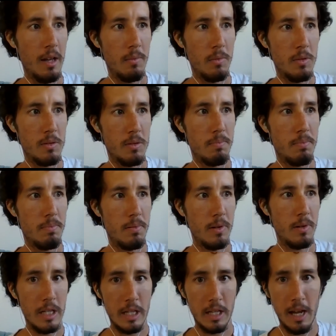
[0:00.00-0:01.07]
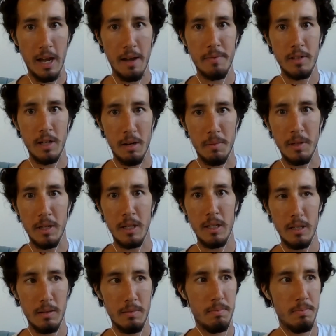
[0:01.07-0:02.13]
was pretty calf dominant,
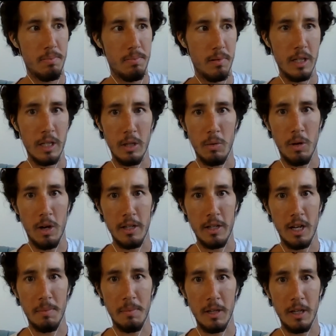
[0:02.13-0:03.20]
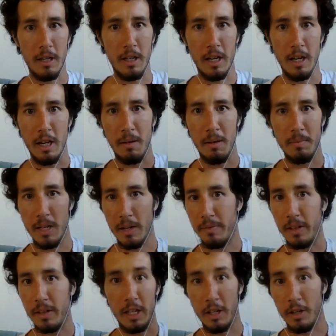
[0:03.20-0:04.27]
pretty quad dominant,
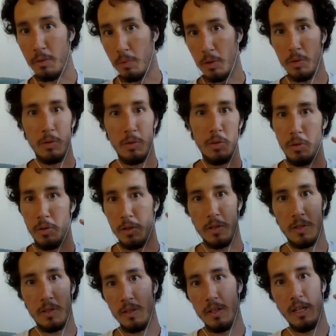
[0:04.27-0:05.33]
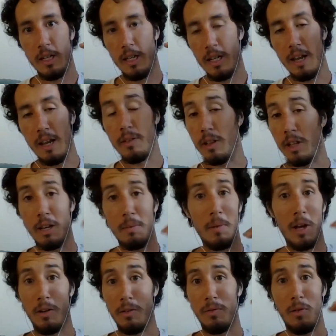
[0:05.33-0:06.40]
definitely on a road towards, if you look at
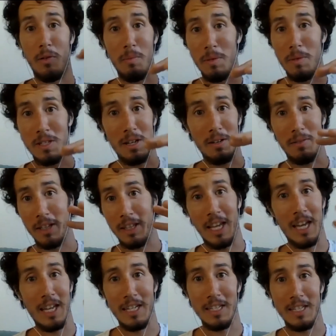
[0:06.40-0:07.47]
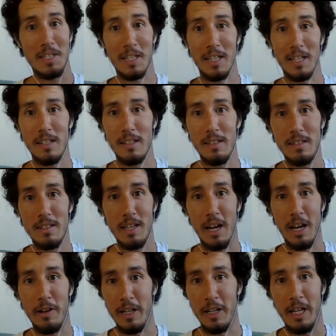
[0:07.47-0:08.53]
my old form and stuff like that, it's like
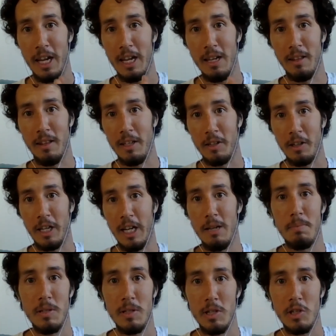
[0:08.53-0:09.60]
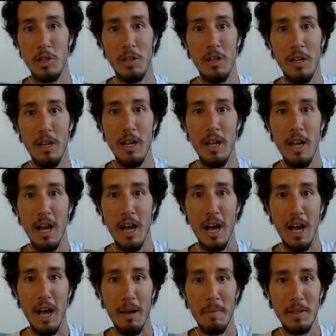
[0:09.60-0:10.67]
scary letter K position
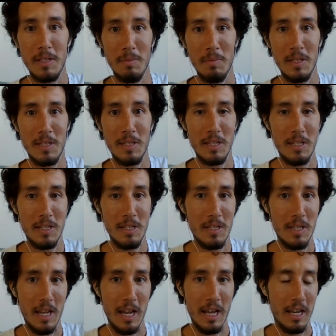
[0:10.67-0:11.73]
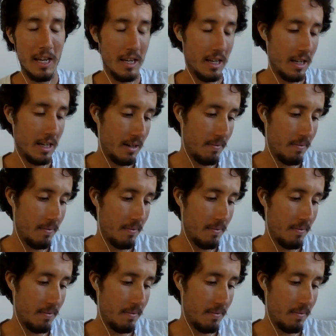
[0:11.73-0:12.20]
in some instances. And